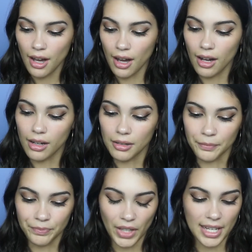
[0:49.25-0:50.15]

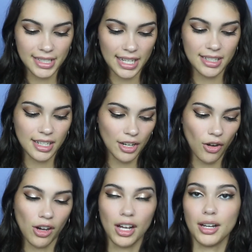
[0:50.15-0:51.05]
I tested it
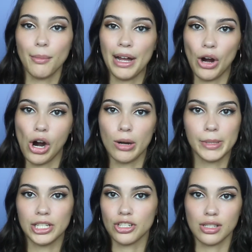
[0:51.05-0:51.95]
on my arm,
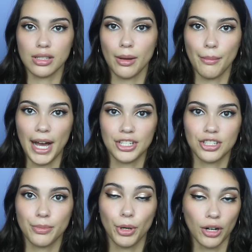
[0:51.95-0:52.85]
and it just
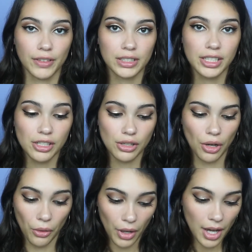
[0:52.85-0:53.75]
matched perfectly,
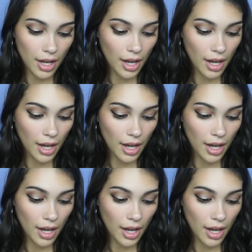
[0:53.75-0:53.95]
so